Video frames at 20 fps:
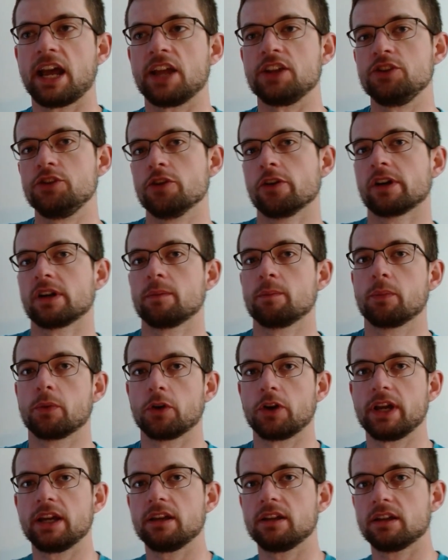and you're going to
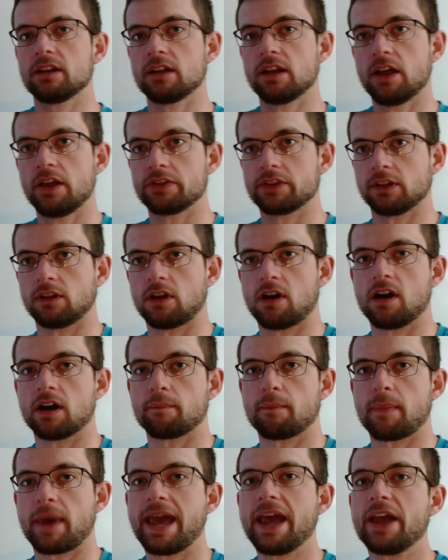bring the
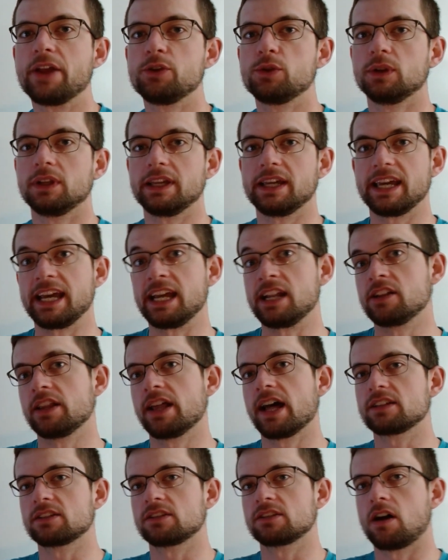log manually into
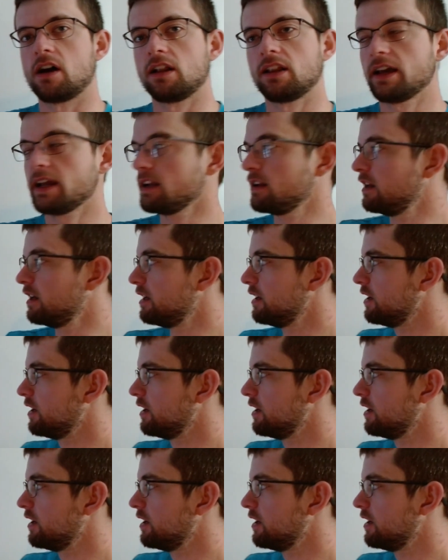that saw line.